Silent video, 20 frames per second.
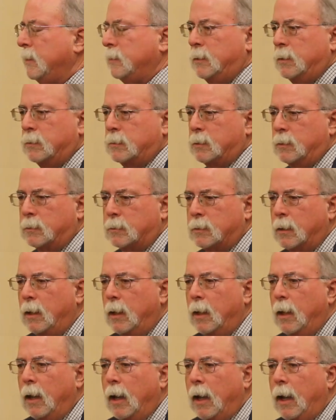businesses.
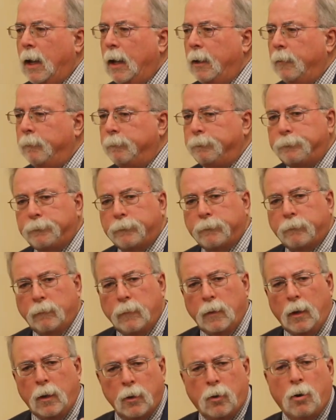
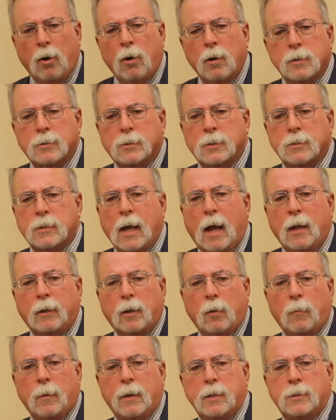Curtis is out
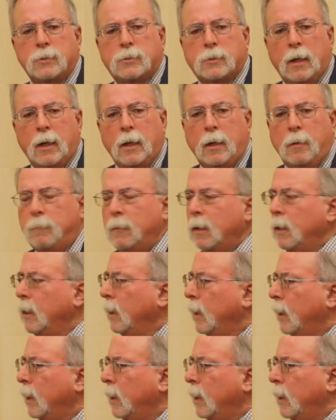there with his team.